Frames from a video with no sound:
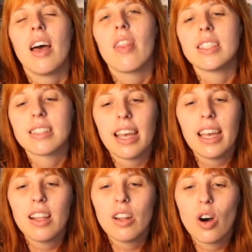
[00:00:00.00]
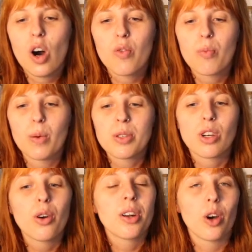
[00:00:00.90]
The sale of
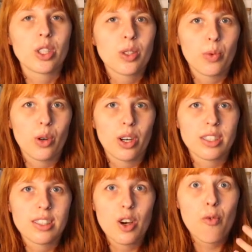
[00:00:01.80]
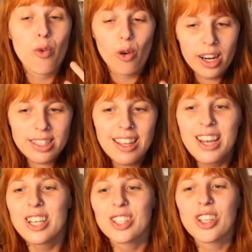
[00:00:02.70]
promissory notes was forced.
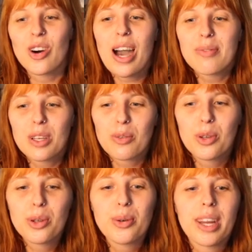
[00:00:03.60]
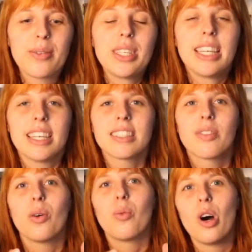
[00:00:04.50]
So after a few years,
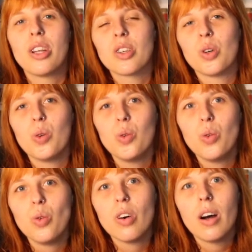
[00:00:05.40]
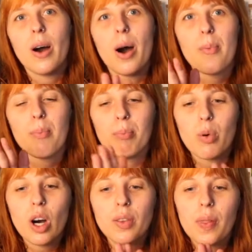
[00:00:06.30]
the one who
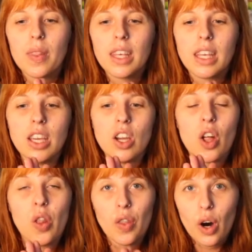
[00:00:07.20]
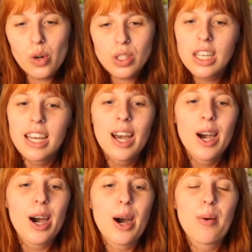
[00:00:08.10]
bought the note
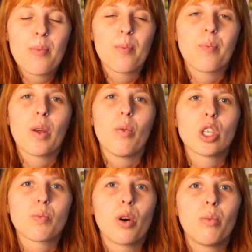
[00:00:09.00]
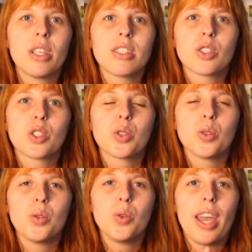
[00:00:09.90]
was promised
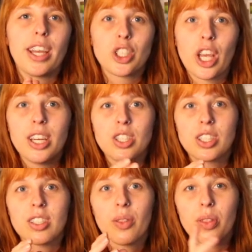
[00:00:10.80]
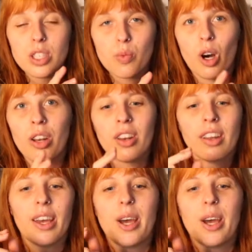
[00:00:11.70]
to exchange this one